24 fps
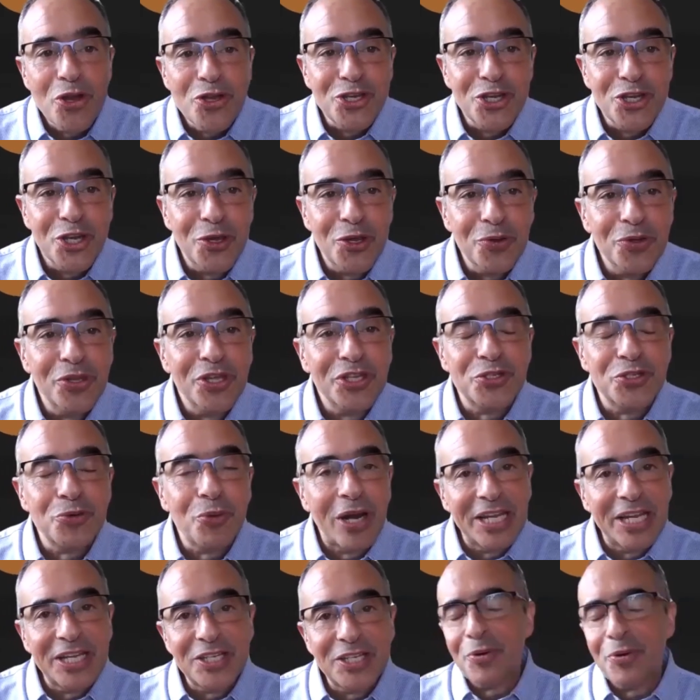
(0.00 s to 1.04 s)
won you the
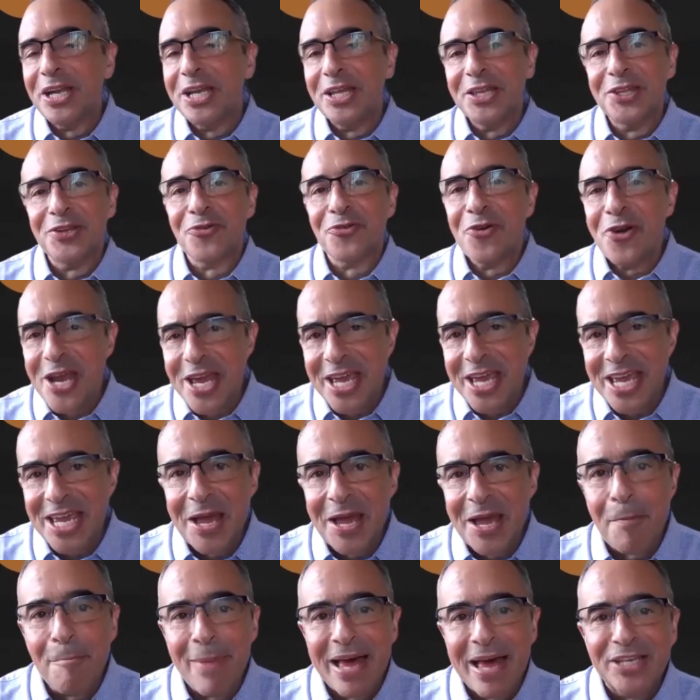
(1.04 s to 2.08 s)

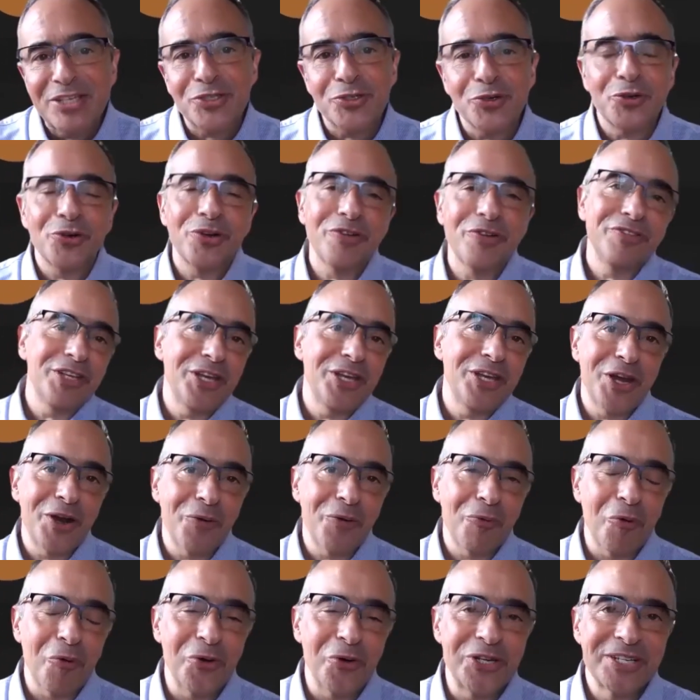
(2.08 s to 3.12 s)
2023 Mentor of the
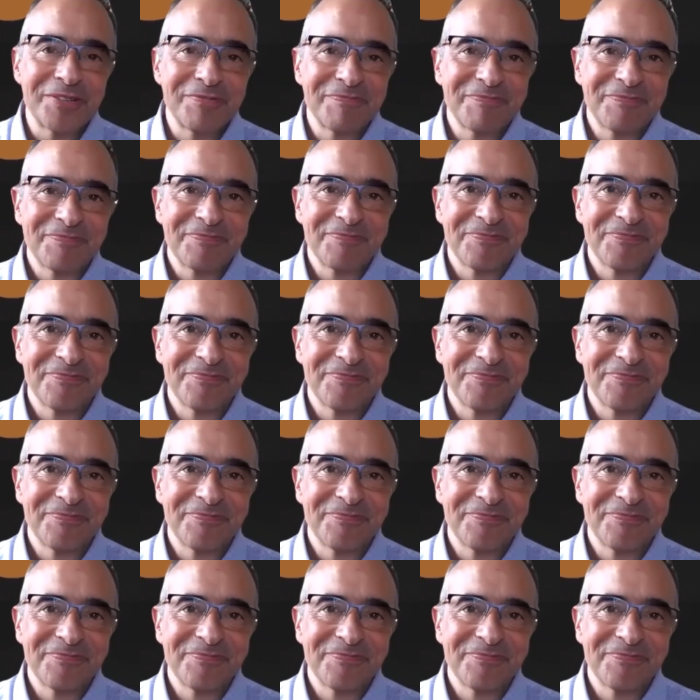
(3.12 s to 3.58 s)
Year award.